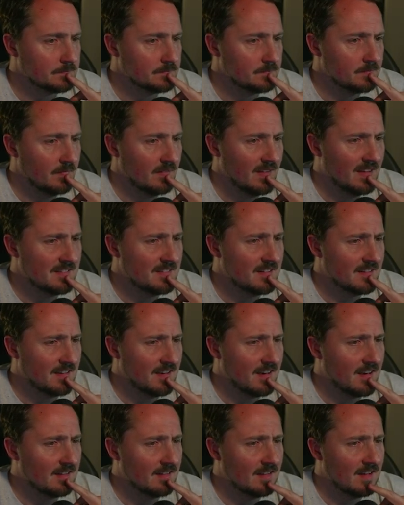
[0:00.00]
That's a great.
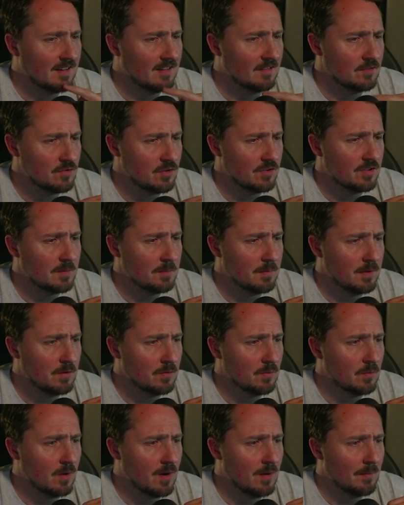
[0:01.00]
I enjoyed the Pinot
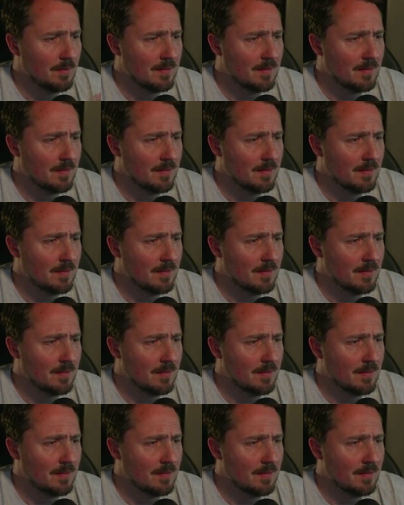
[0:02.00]
Noir, but the